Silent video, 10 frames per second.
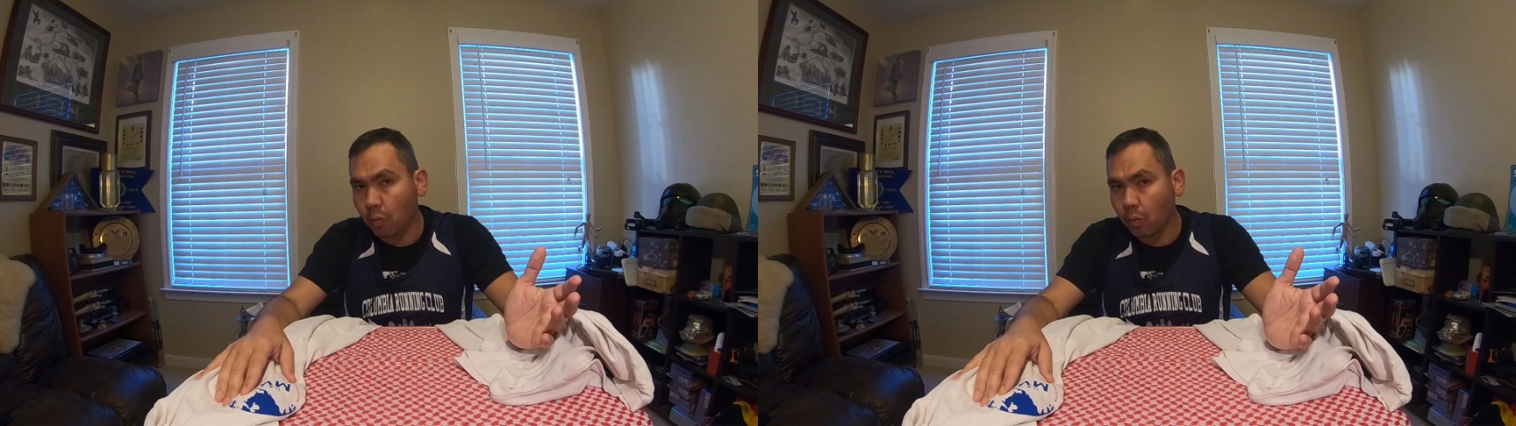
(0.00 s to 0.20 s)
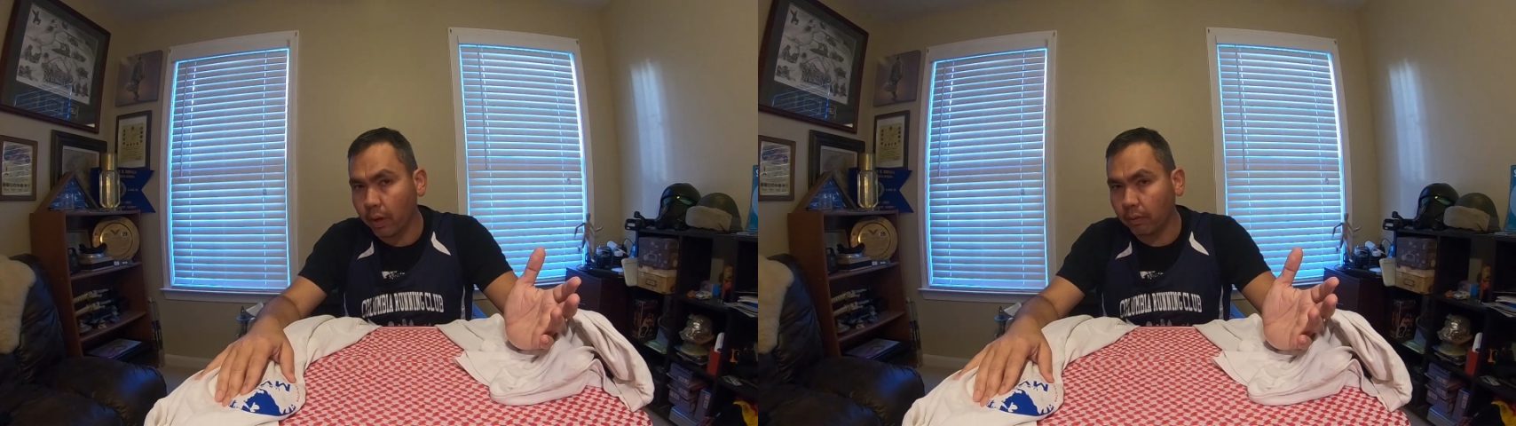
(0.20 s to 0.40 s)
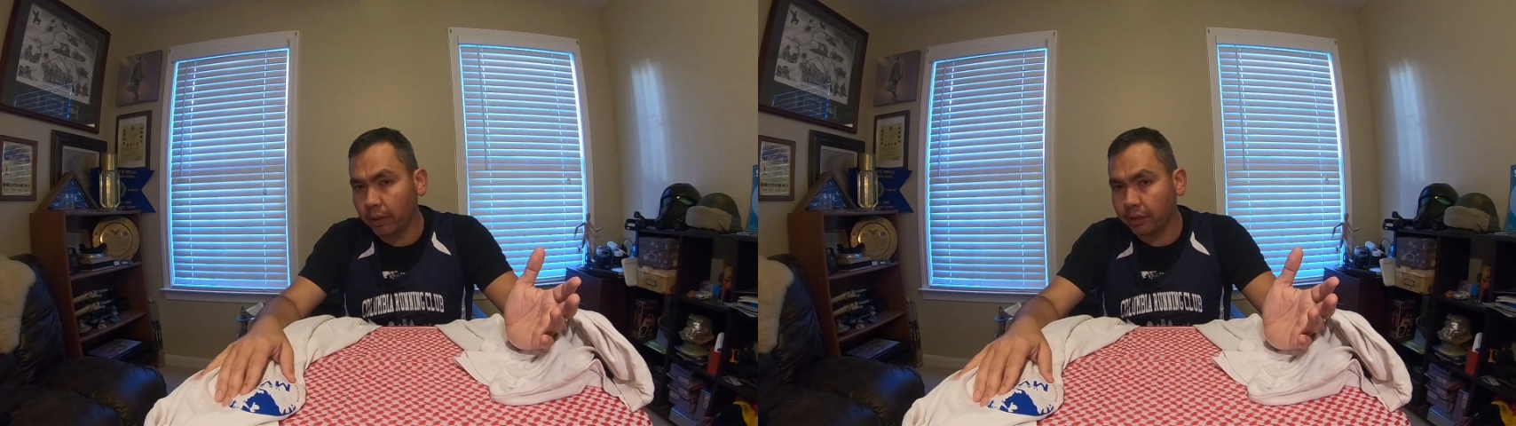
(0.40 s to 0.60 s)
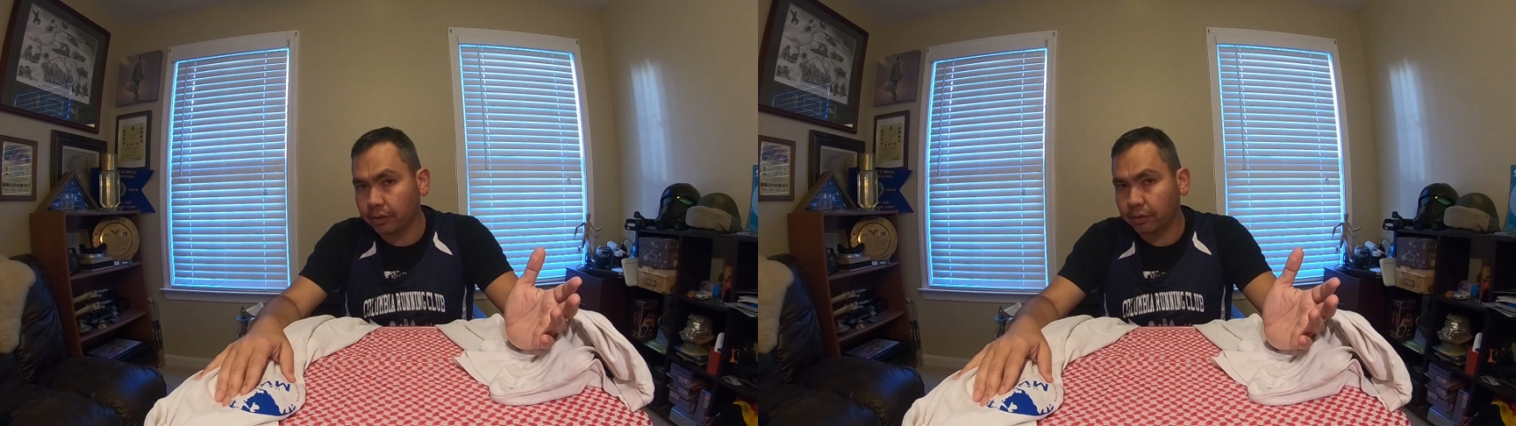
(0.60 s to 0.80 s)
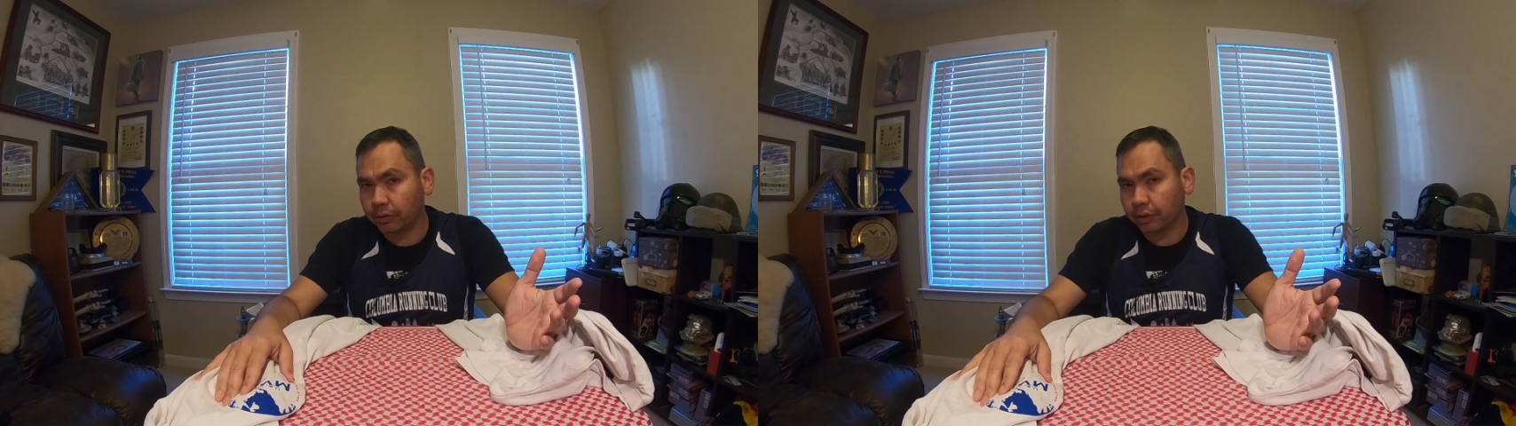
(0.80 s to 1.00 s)
what
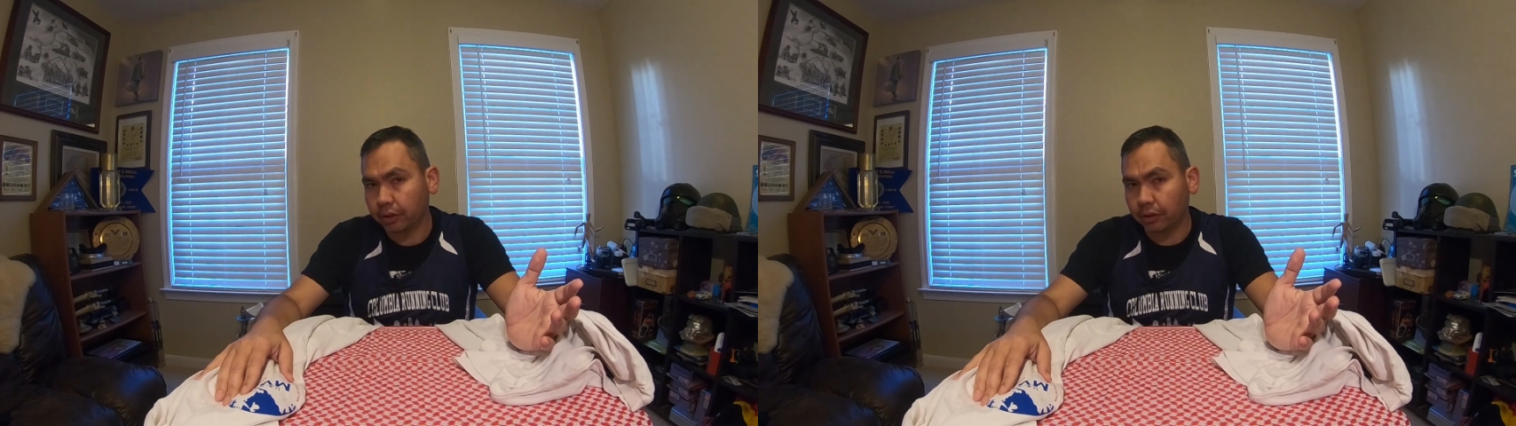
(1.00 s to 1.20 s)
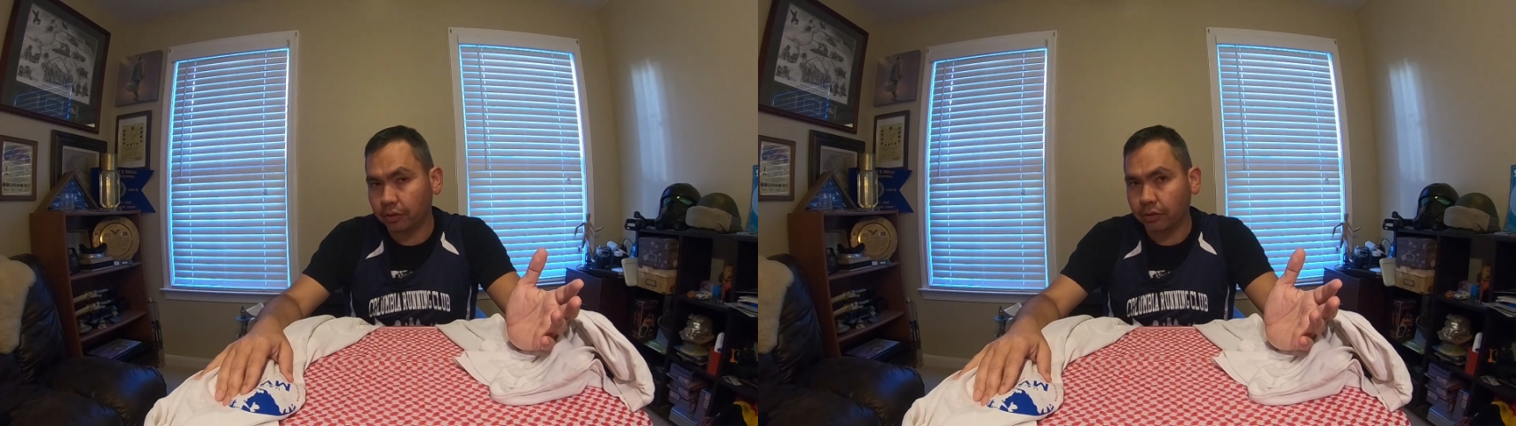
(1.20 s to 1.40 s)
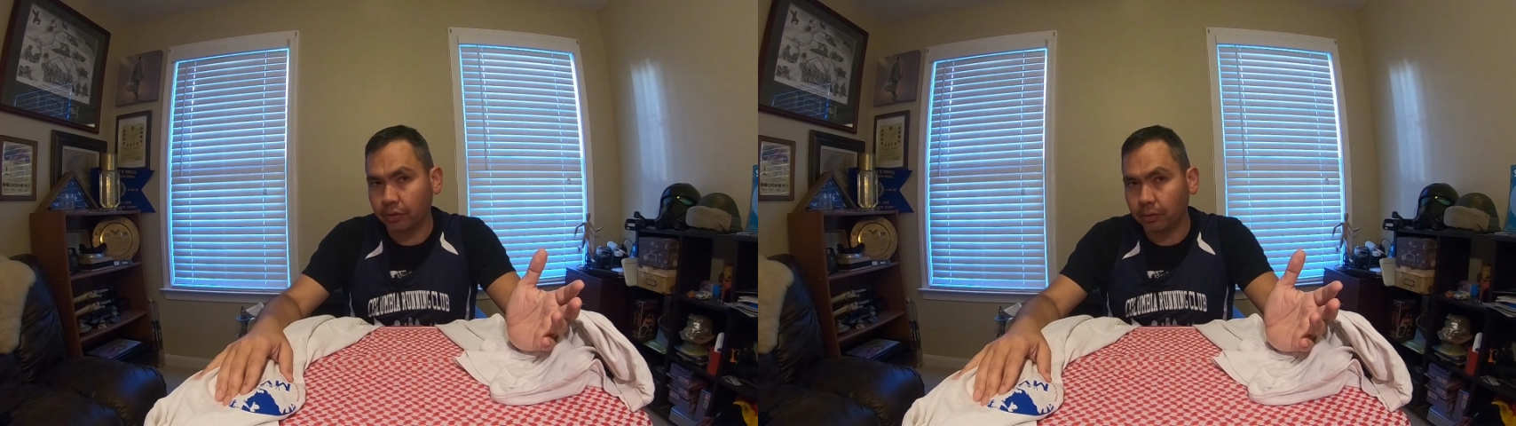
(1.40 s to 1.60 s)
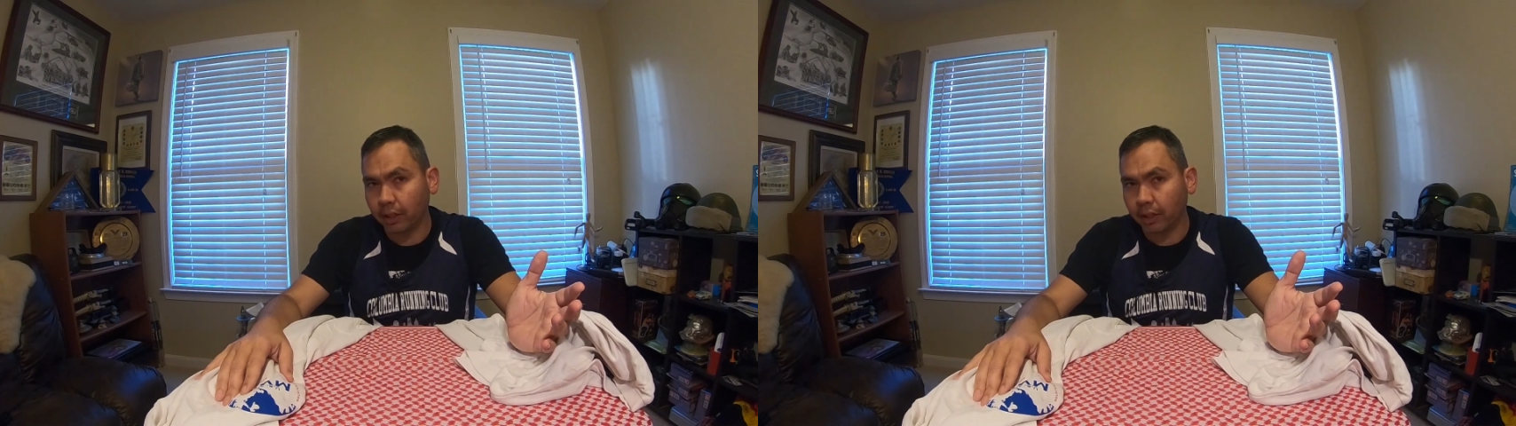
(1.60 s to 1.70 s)
race shirts you